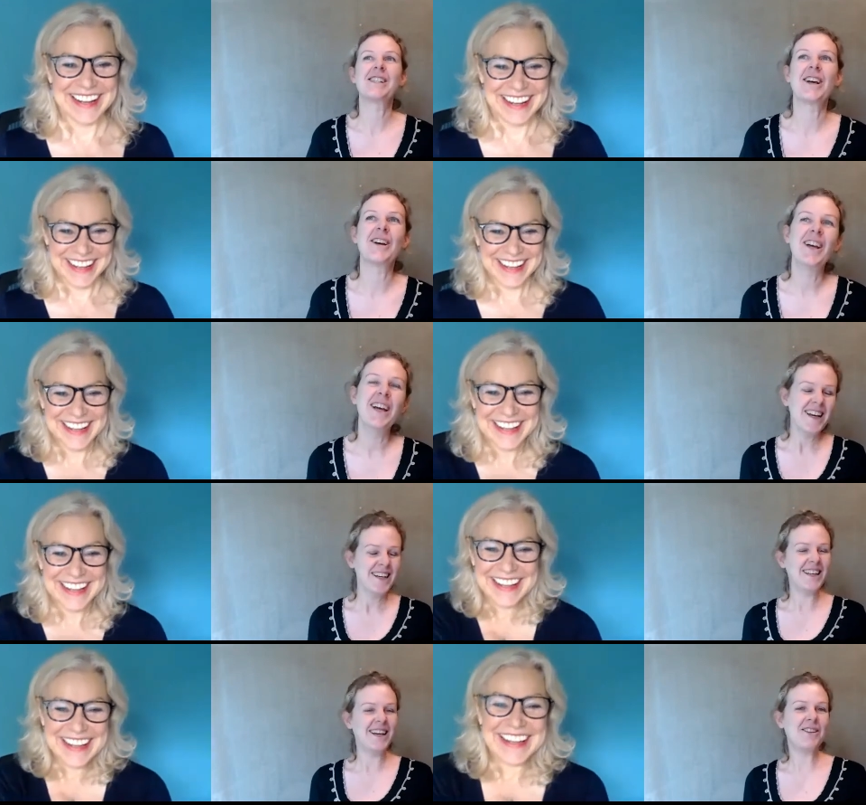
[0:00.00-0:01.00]
Speaker 1: so
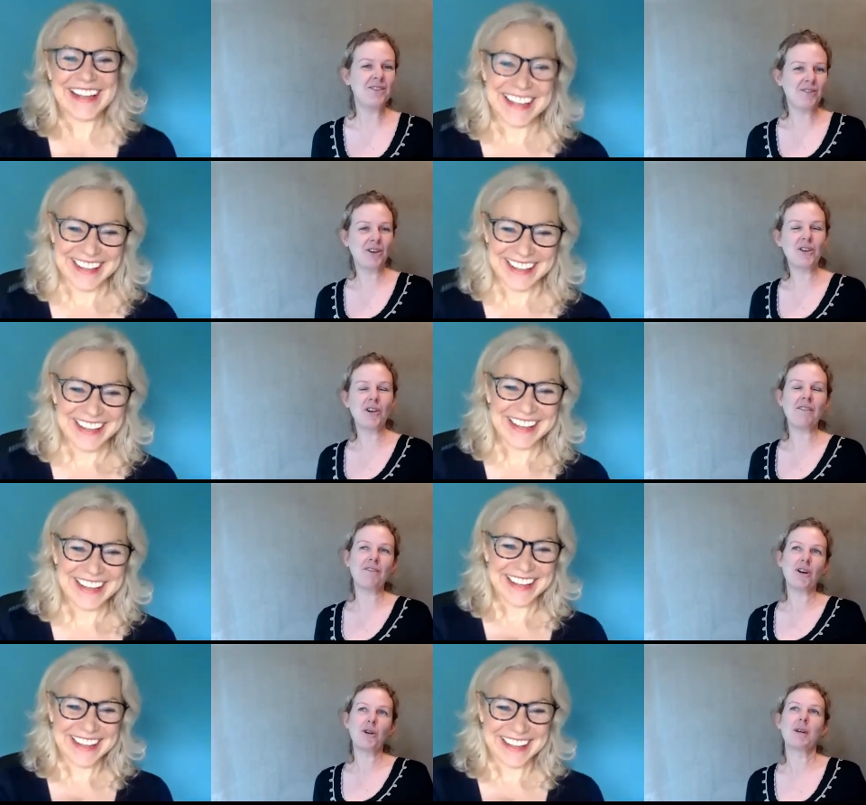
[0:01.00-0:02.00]
yeah, you've got a great
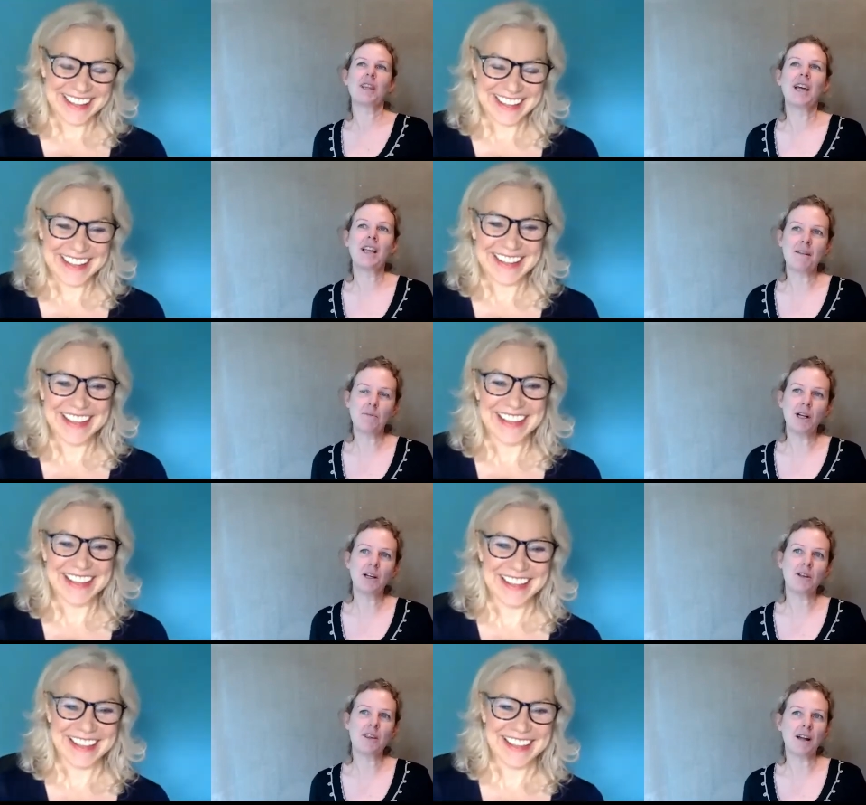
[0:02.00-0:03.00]
following there and some really
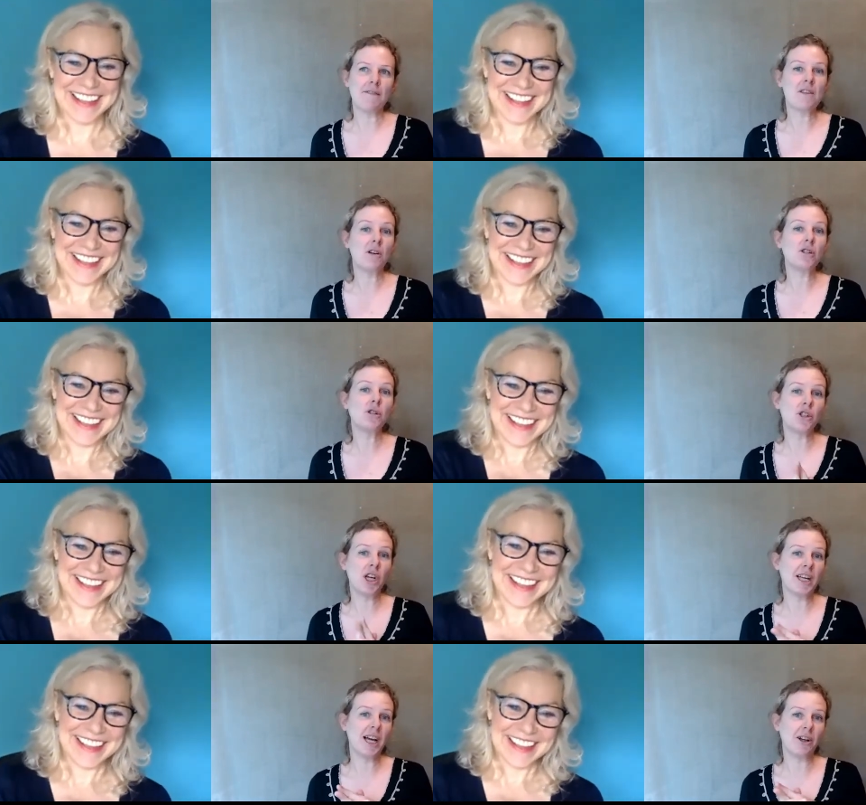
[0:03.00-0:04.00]
good stuff. So do
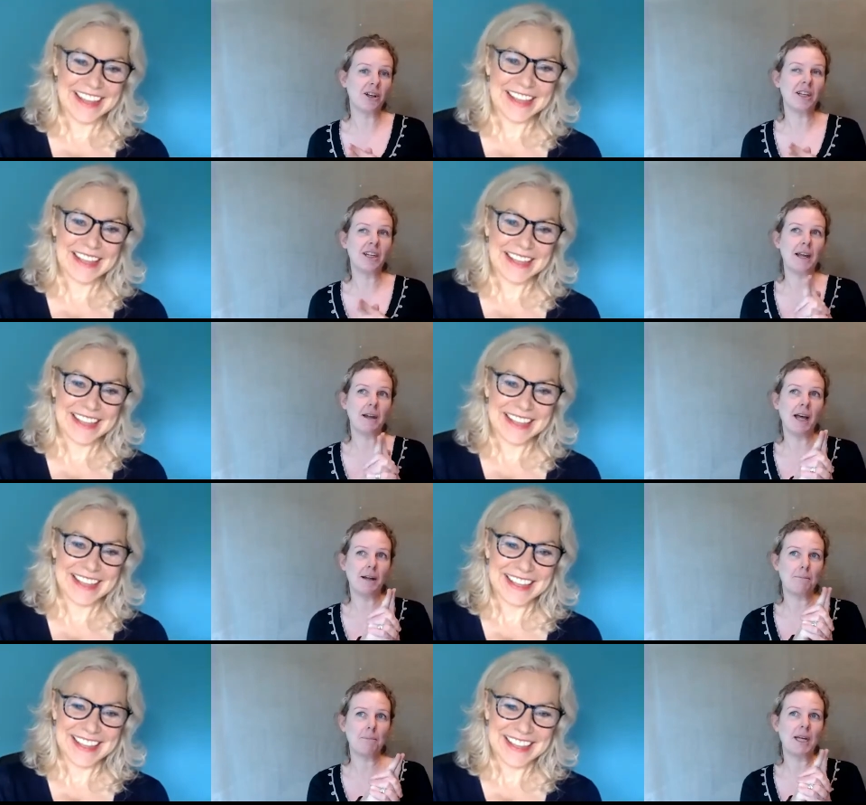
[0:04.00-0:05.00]
check out Lynne at,
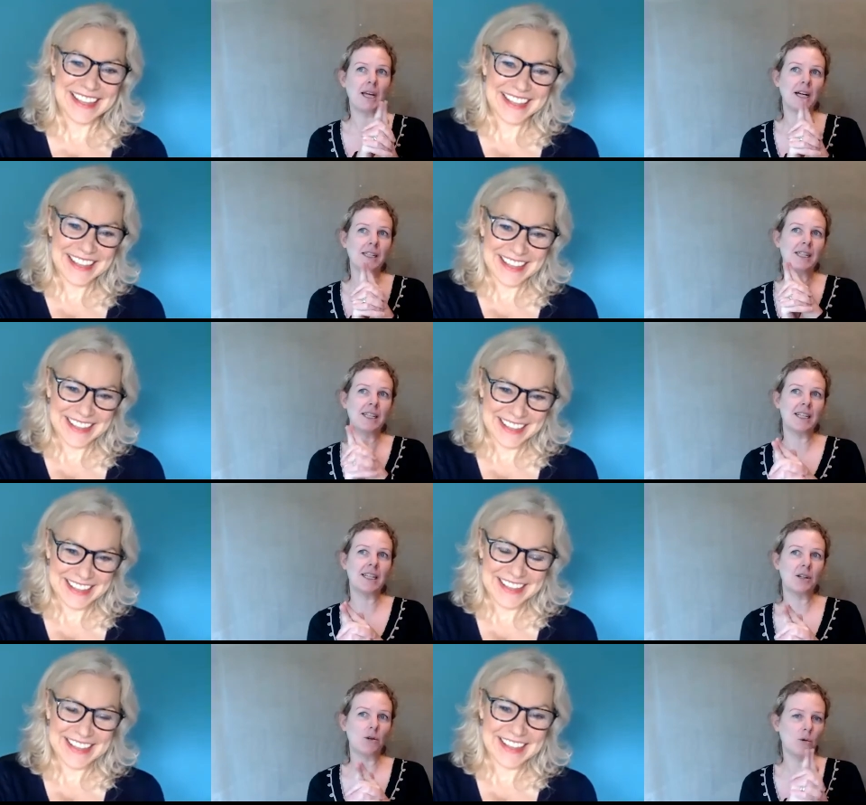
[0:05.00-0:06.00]
at Big Idea
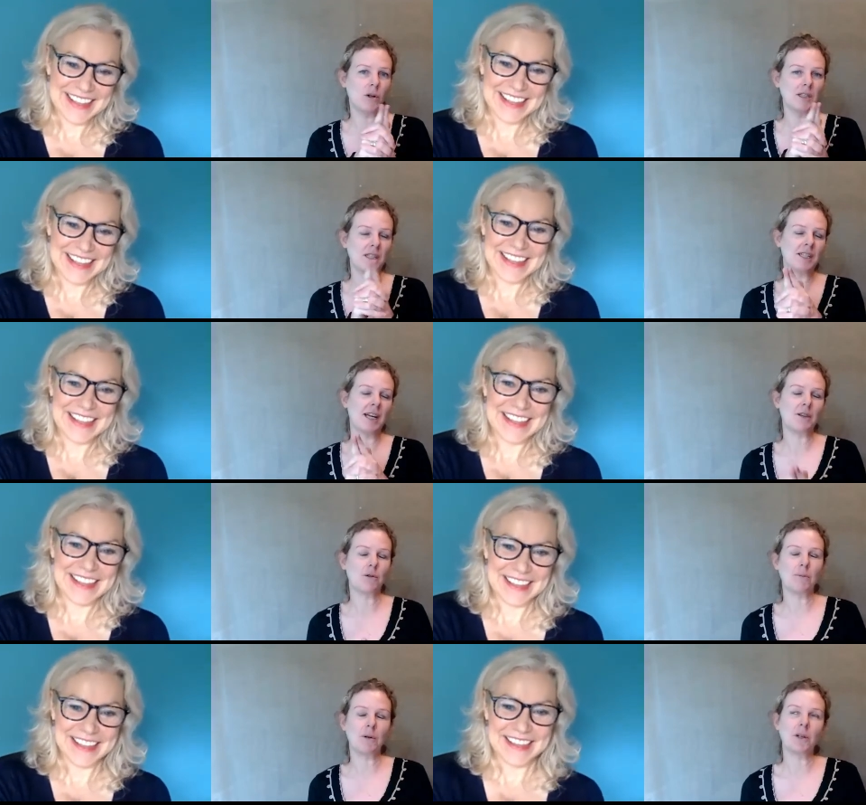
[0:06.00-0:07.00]
Lynne or Lynne
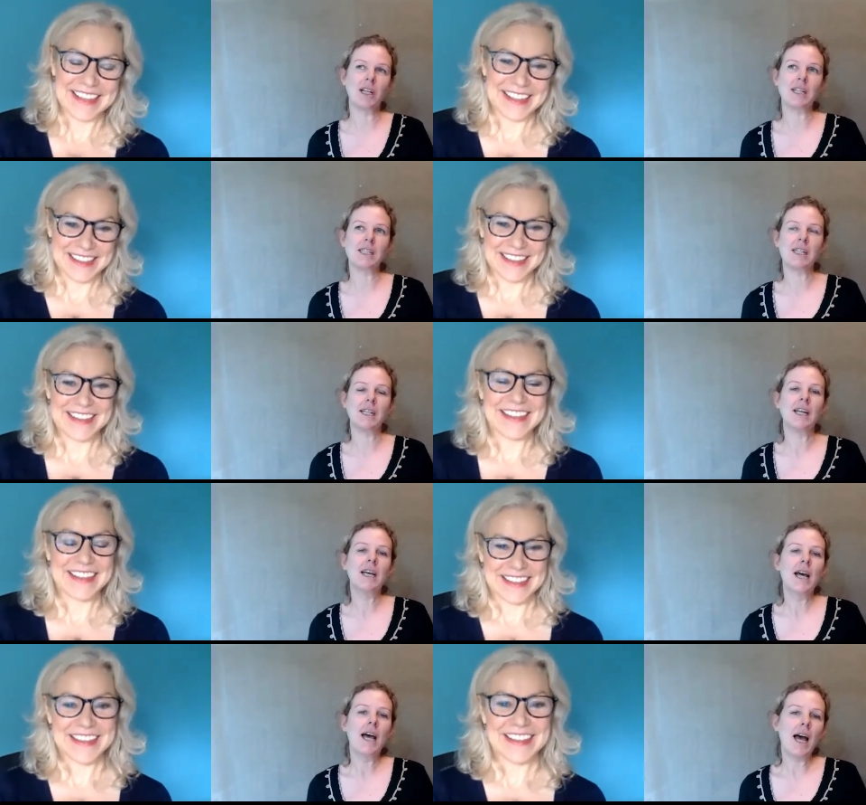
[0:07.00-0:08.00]
Stainthorpe on LinkedIn.
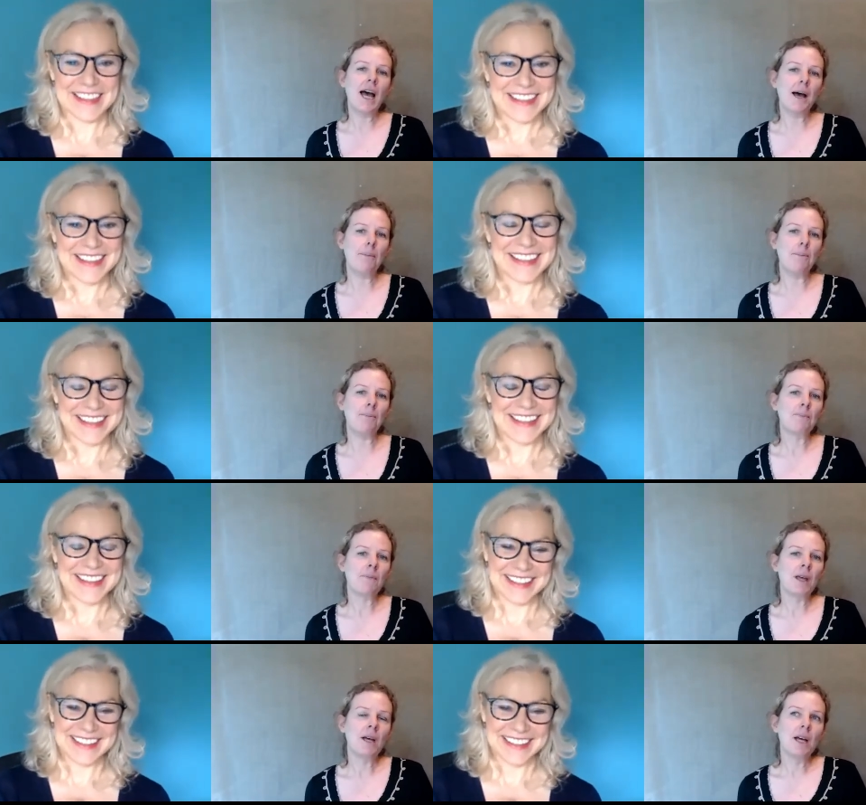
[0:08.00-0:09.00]
Um,
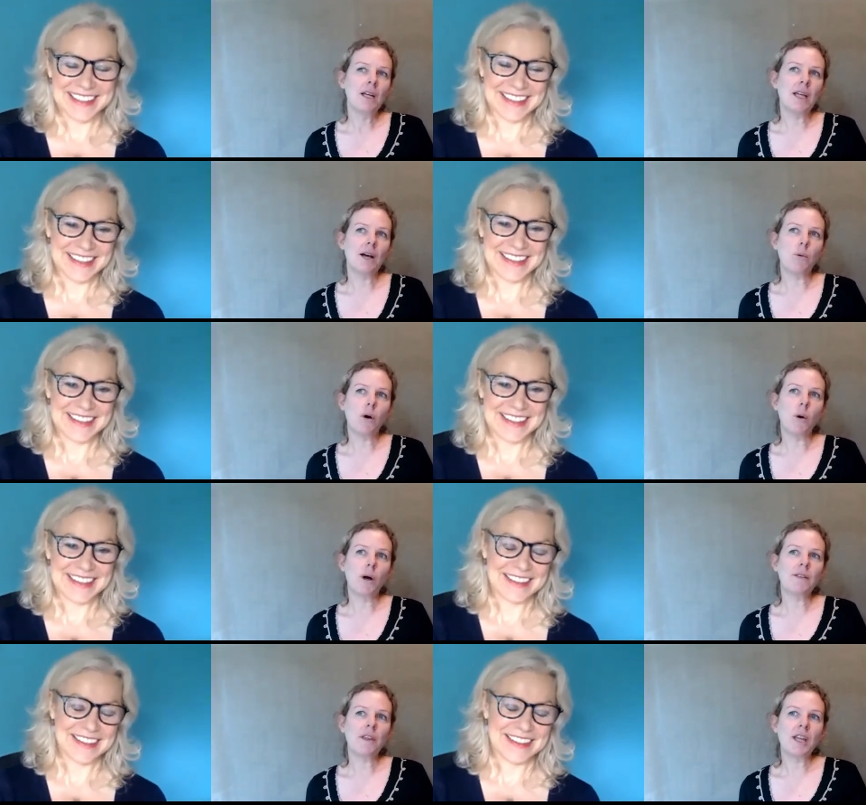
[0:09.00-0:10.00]
yeah,
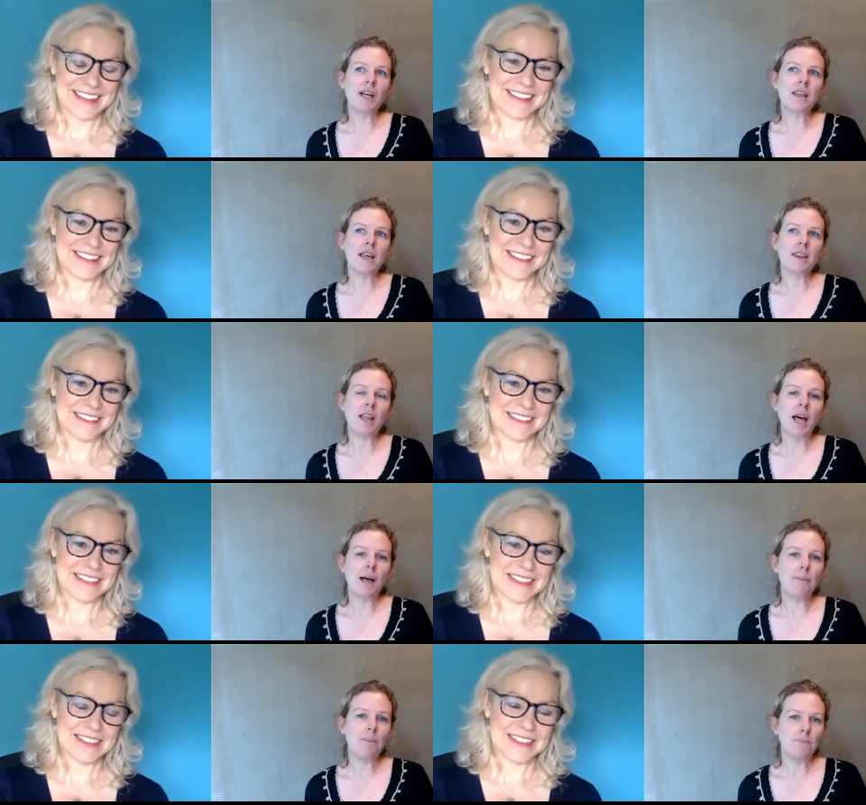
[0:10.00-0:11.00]
one of the things that
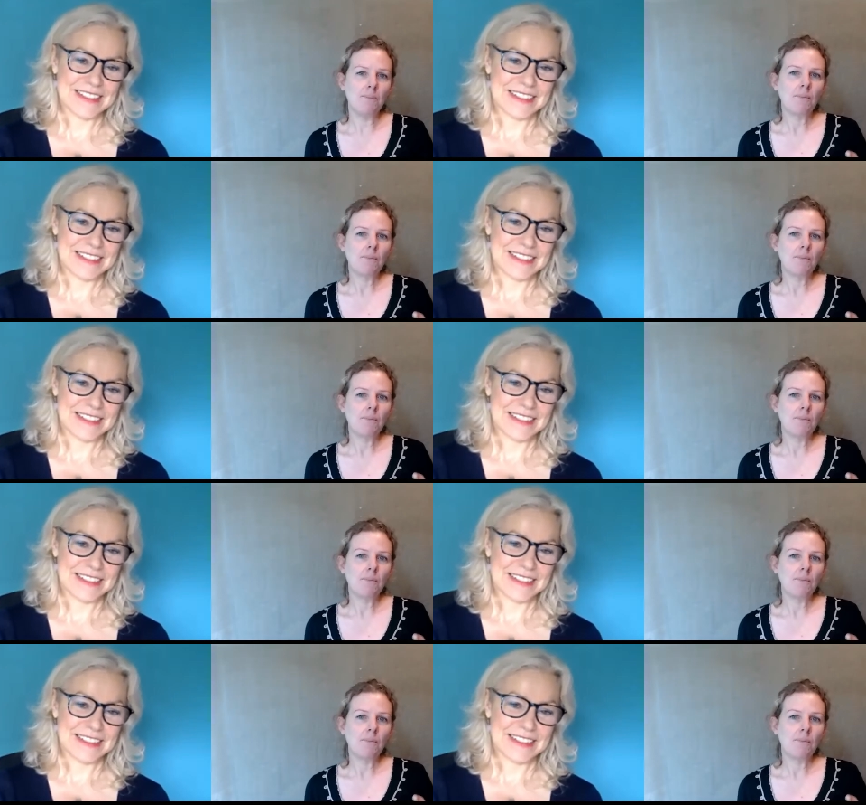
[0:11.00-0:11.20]
um,